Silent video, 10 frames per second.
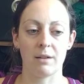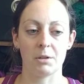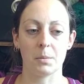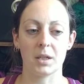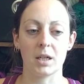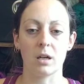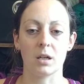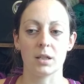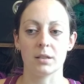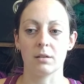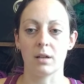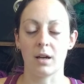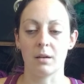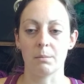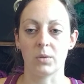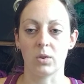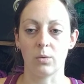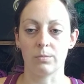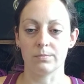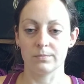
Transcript: everybody on the